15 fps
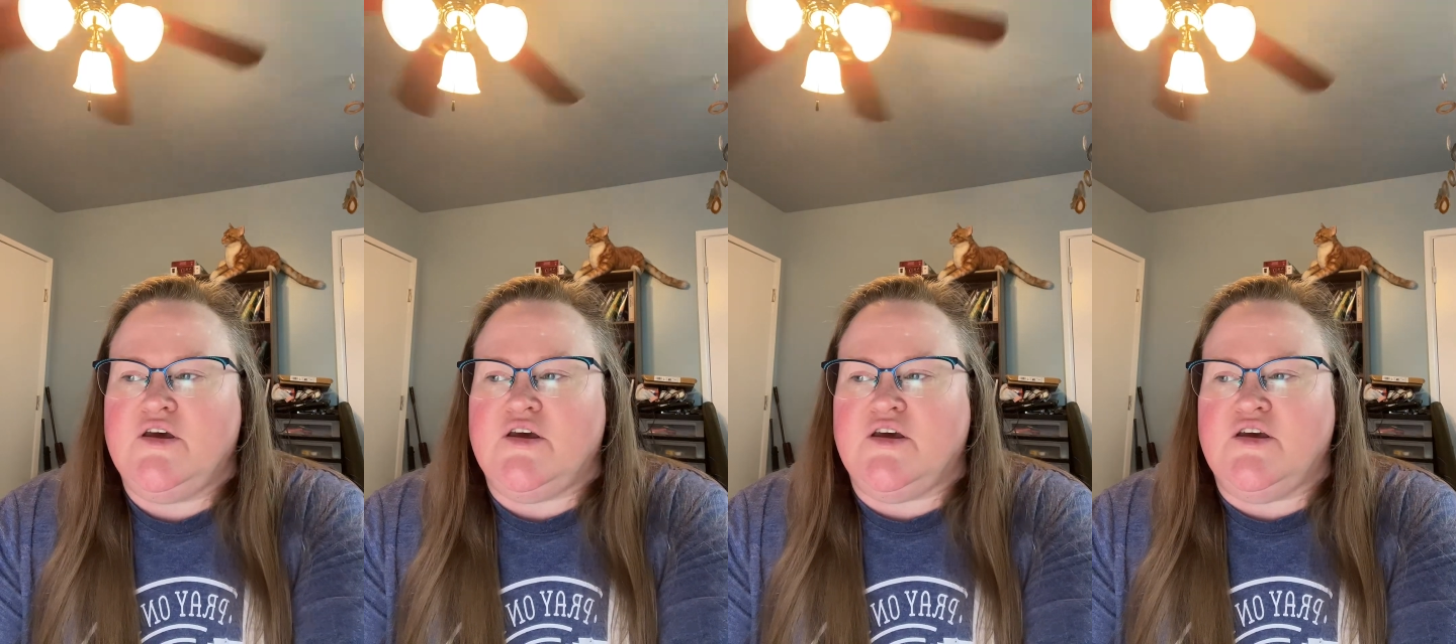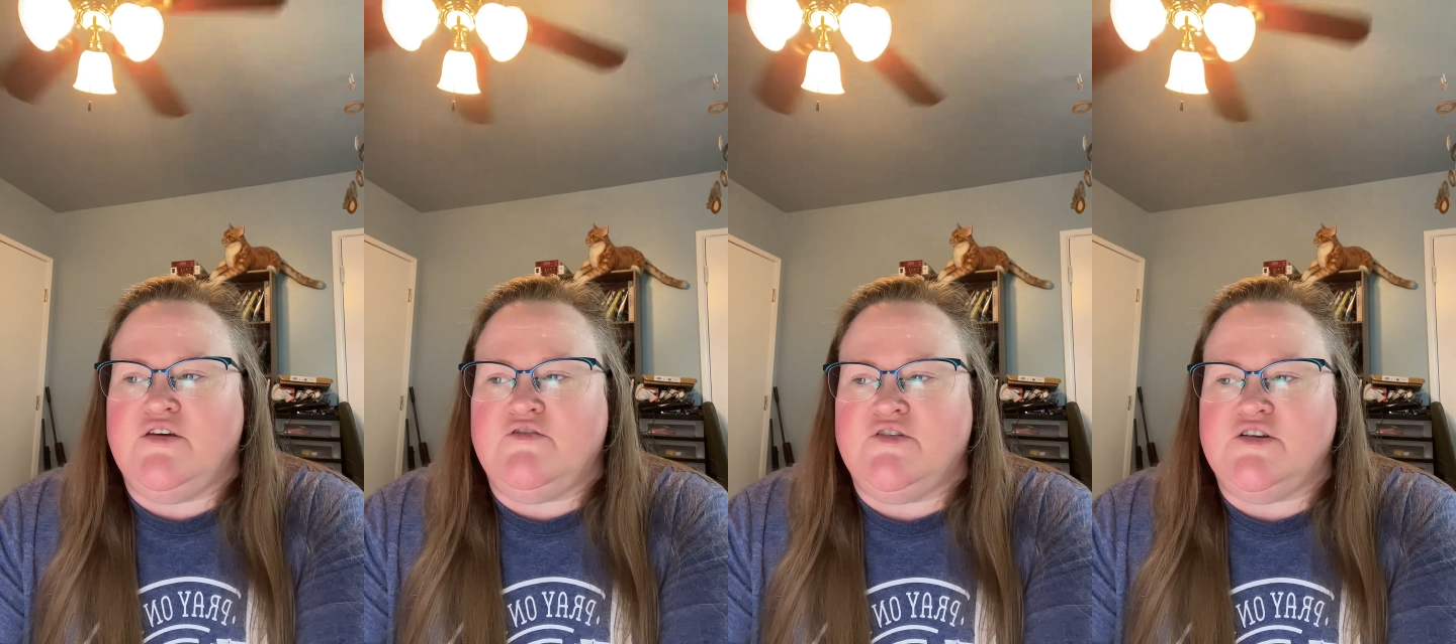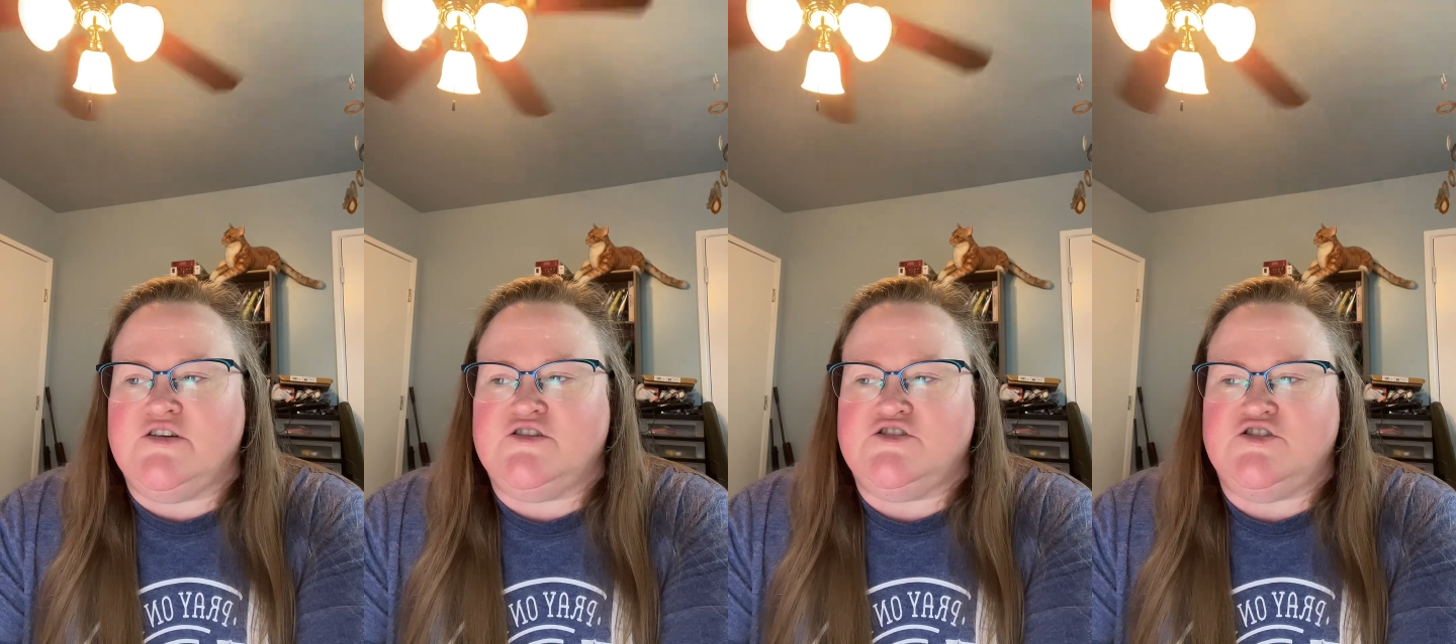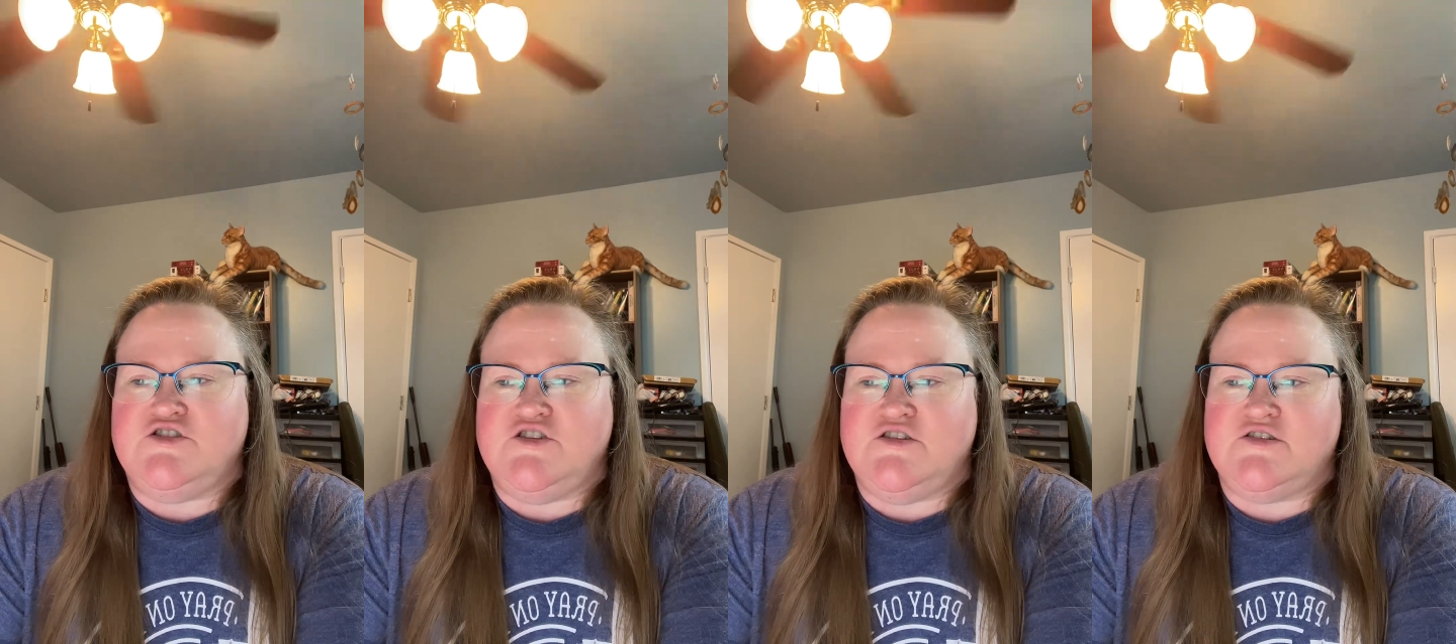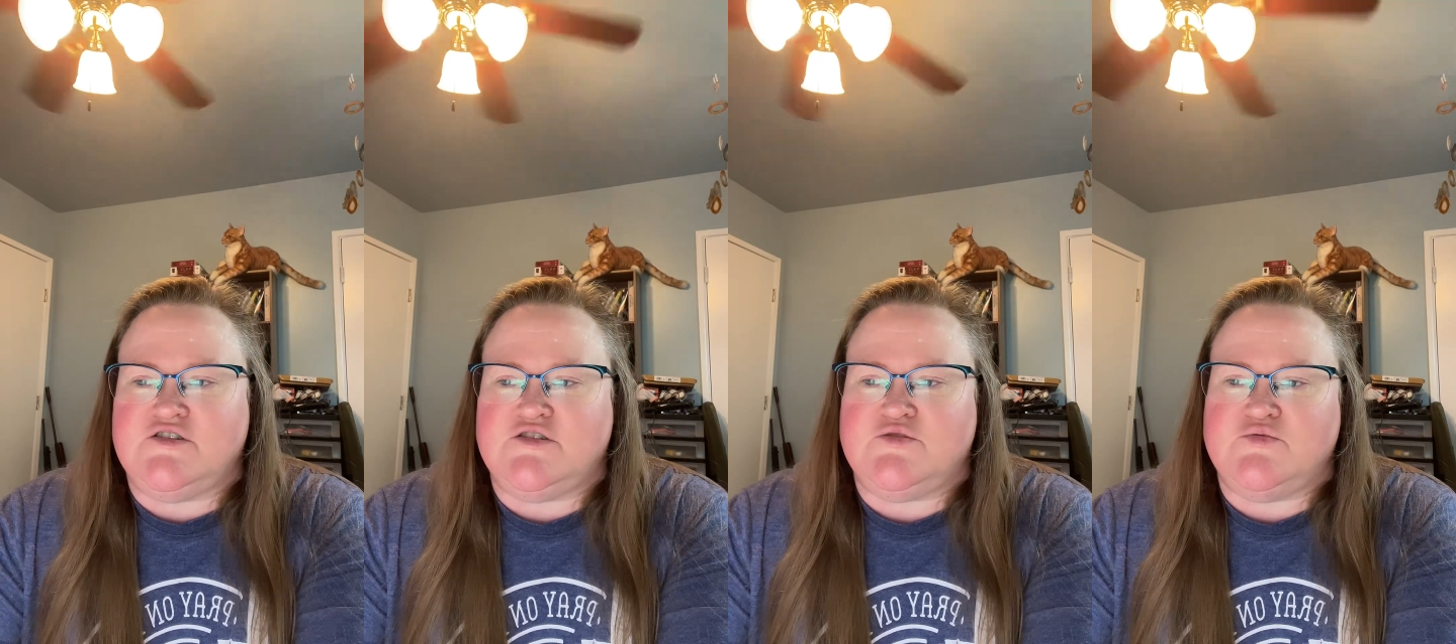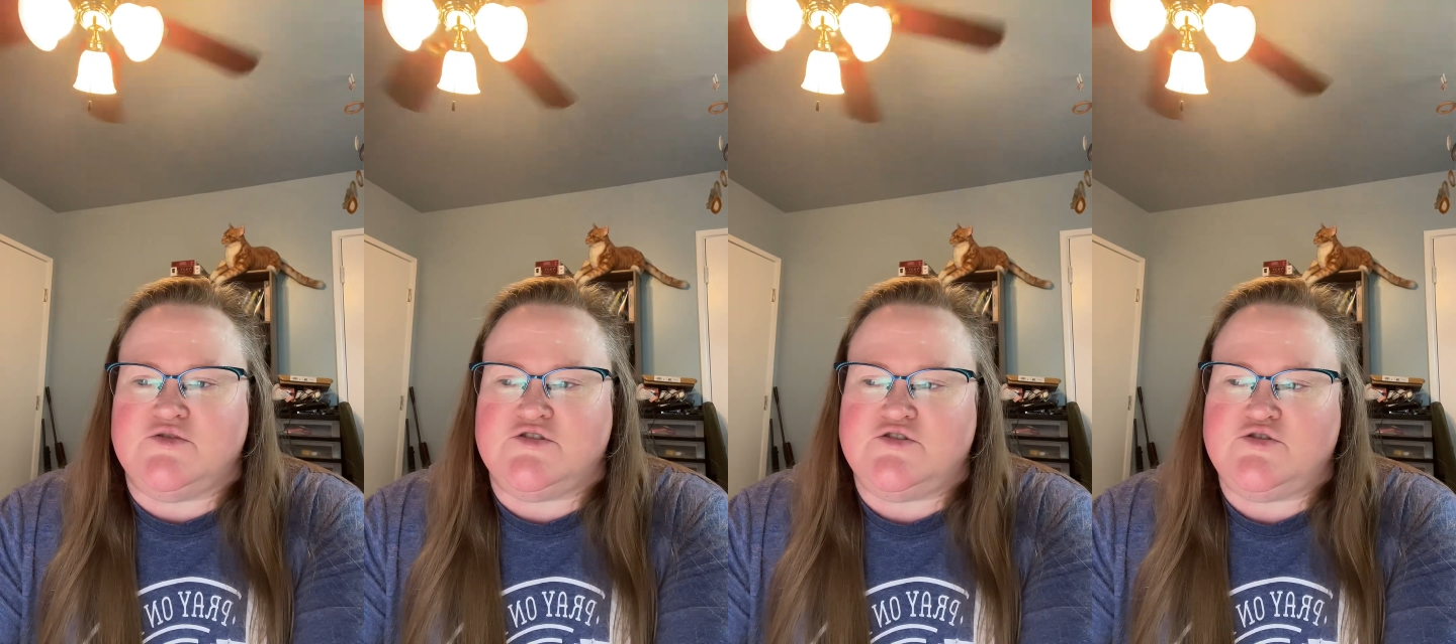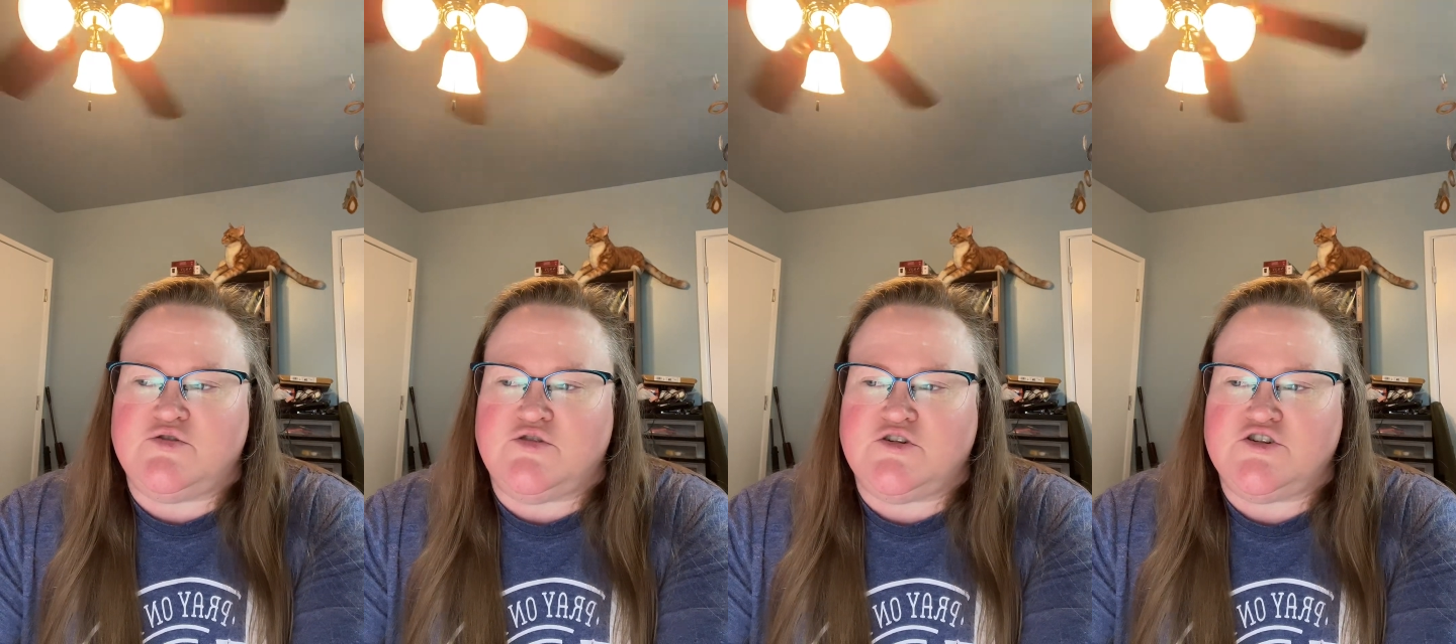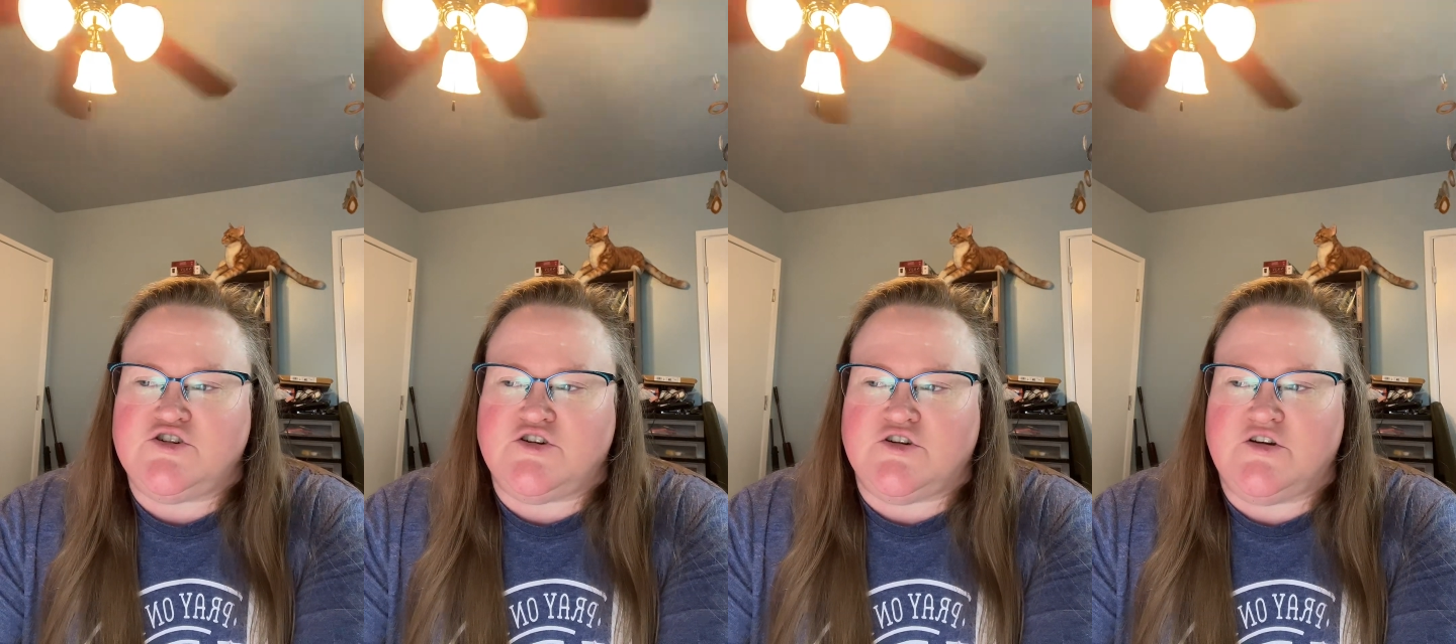even as Jesus was
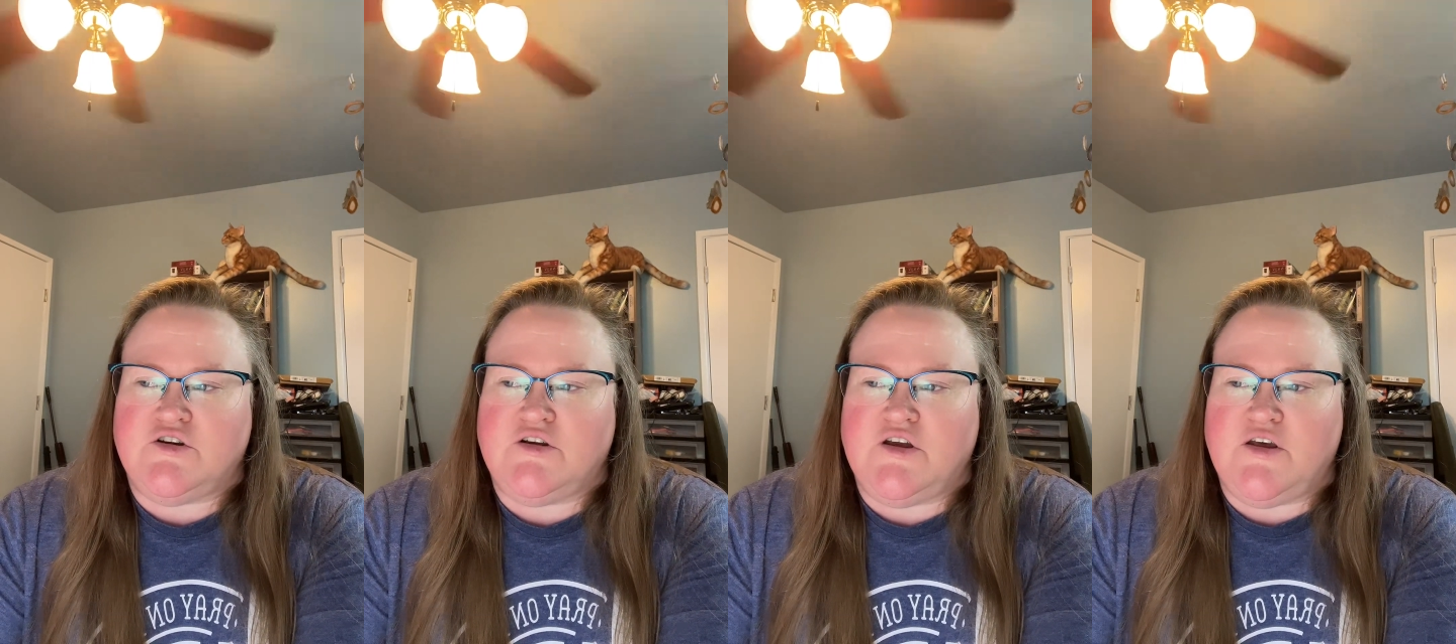tortured